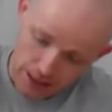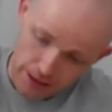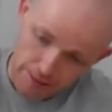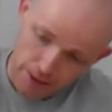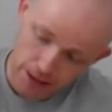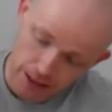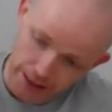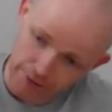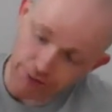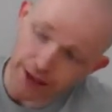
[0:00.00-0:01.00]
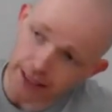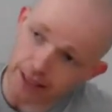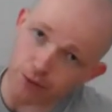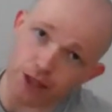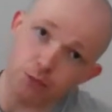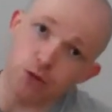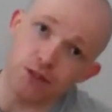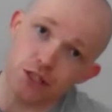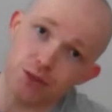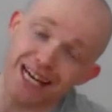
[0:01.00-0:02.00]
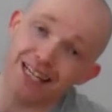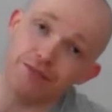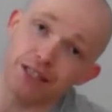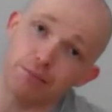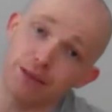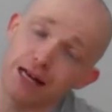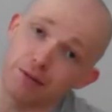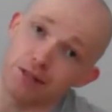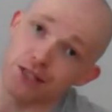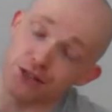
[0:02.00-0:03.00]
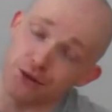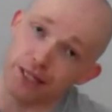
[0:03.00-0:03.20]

And then finally, we're going to move into an elevated plank position,